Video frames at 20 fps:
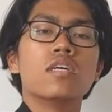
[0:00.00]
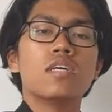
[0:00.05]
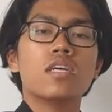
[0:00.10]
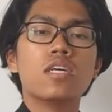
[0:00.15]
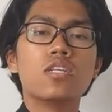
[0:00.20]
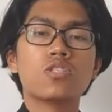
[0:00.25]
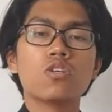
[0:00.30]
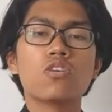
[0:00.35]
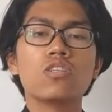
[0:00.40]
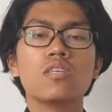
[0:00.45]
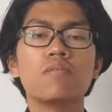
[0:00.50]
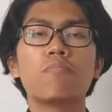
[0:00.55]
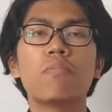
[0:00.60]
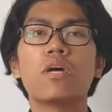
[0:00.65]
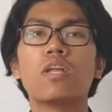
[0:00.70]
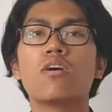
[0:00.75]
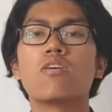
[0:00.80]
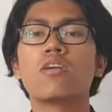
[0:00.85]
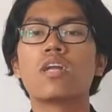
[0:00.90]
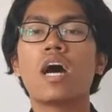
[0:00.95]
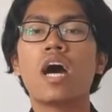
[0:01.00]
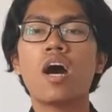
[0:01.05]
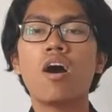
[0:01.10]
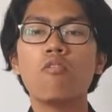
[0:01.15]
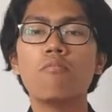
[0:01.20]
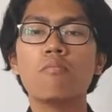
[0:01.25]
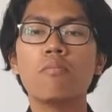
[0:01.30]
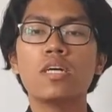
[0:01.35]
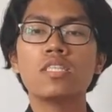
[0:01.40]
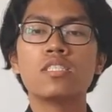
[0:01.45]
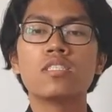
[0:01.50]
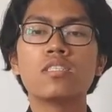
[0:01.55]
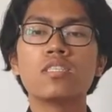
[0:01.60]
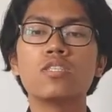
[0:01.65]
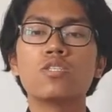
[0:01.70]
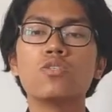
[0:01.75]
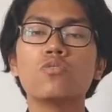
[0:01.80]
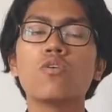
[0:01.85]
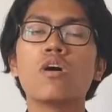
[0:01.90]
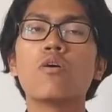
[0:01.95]
It's all depend on how much
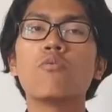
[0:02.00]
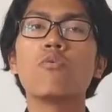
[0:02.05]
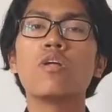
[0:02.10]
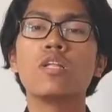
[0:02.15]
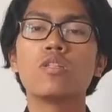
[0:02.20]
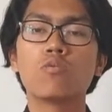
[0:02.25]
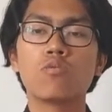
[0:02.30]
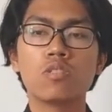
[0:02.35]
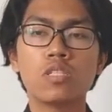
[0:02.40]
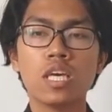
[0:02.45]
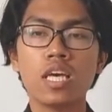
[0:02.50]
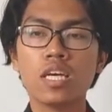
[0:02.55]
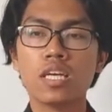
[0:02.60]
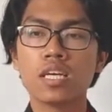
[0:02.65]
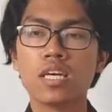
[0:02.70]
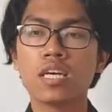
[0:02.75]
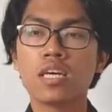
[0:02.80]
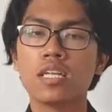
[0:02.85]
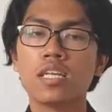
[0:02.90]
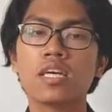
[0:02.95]
risk you are willing to take,